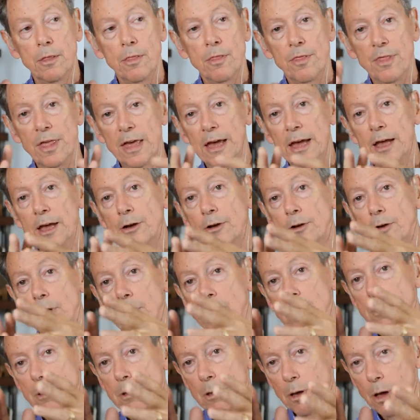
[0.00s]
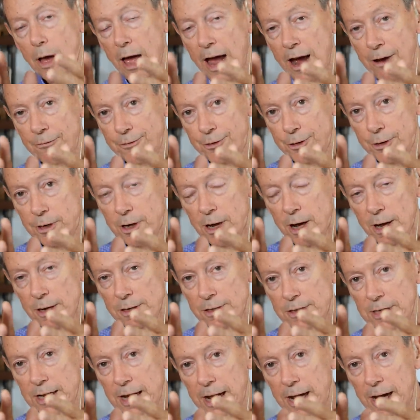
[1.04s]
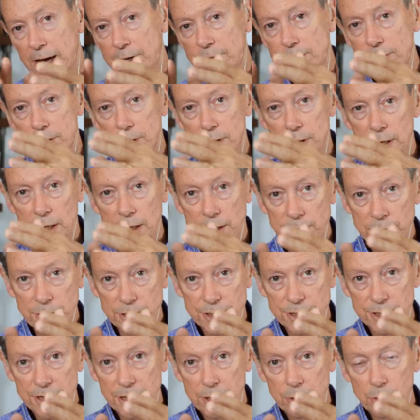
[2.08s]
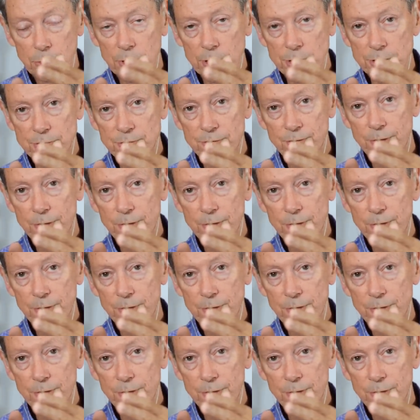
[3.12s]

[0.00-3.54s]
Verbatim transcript: Then, after contact in the sequence